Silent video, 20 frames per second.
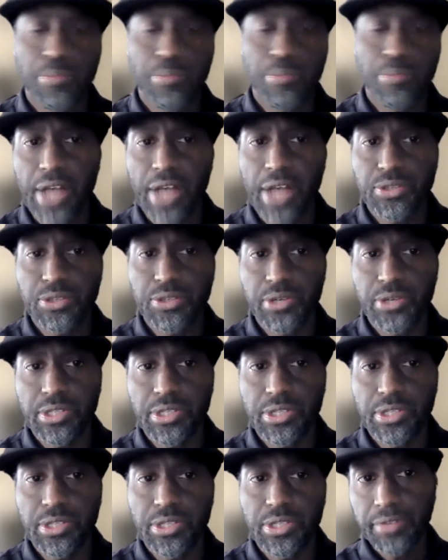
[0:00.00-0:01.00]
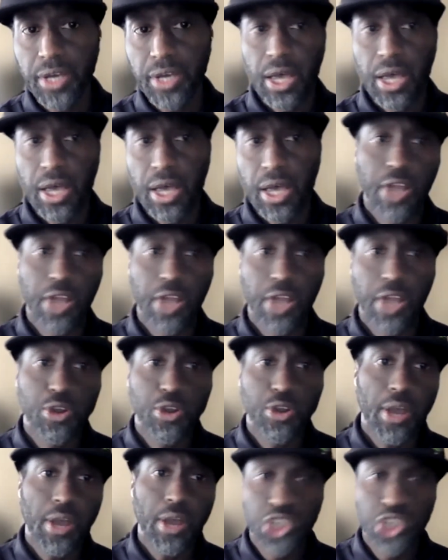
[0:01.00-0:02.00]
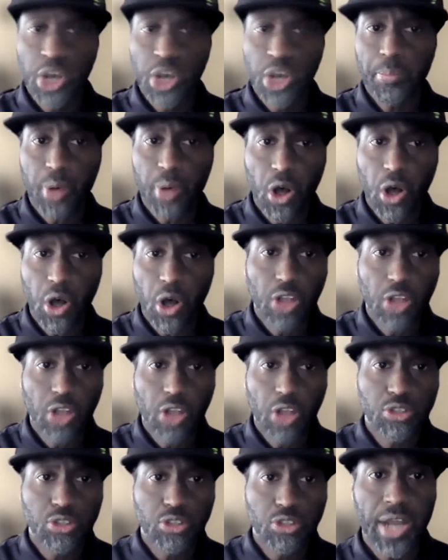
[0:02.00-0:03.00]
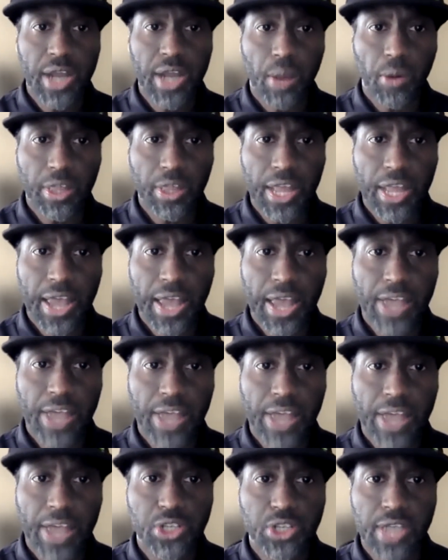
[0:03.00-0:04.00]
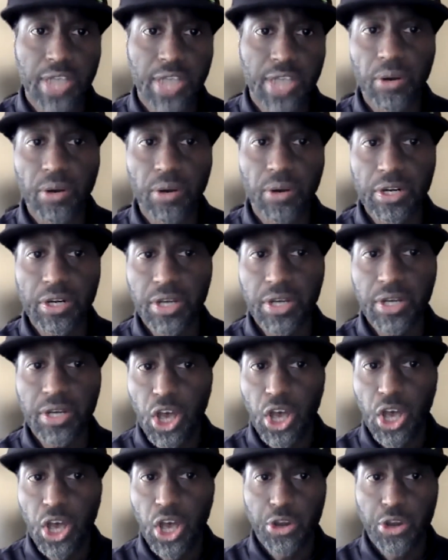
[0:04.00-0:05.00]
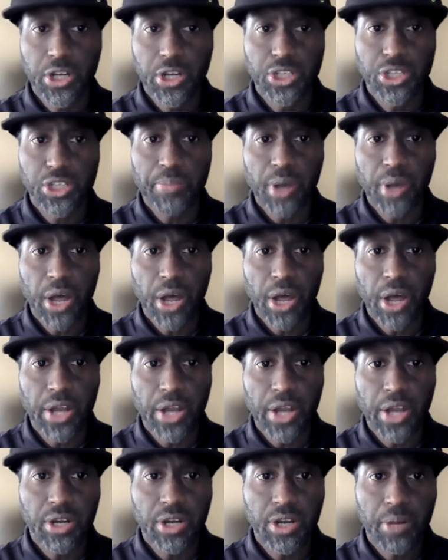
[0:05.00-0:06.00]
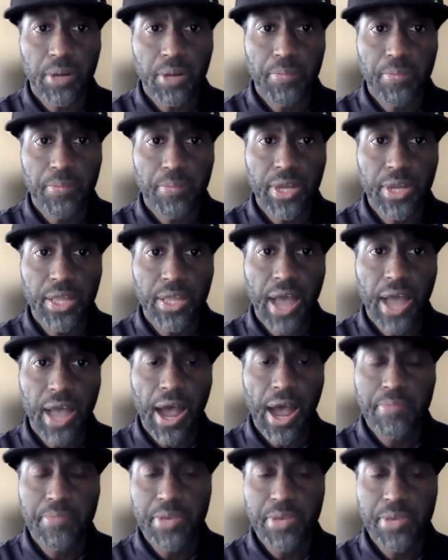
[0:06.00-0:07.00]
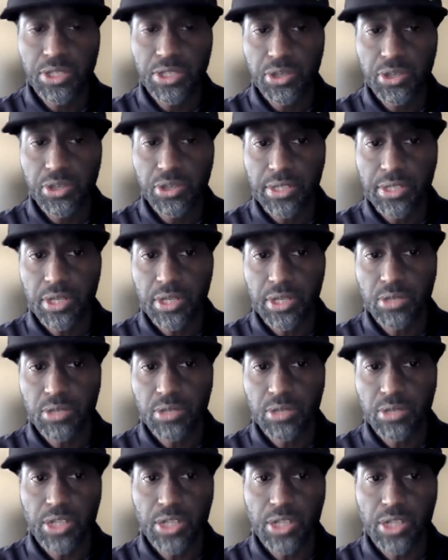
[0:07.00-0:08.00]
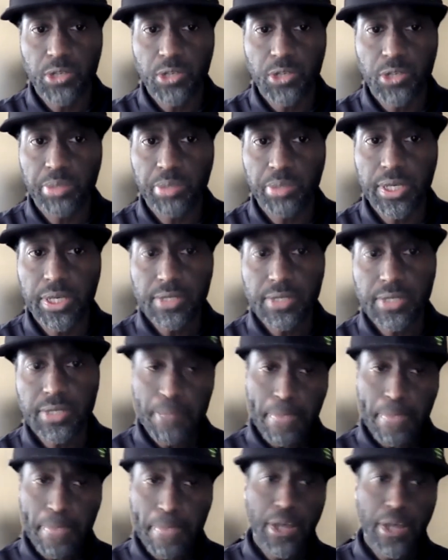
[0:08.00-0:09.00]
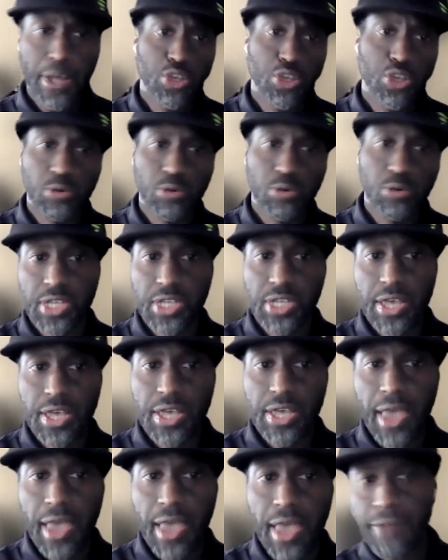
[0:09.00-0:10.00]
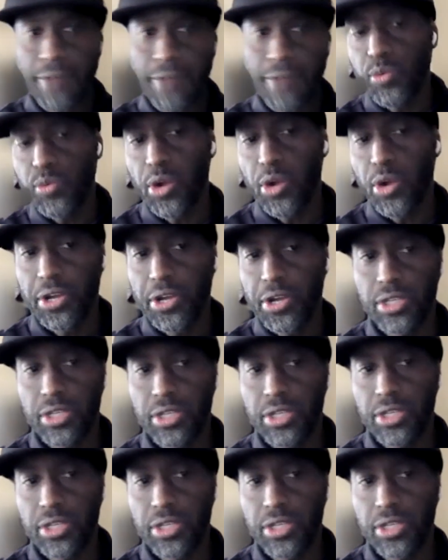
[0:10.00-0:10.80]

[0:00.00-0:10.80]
browser itself, and you're able to jump on to the network that has Just Add Power, you're going to jump on and you're going to put in the IP address as well as switch please. You will see every one of the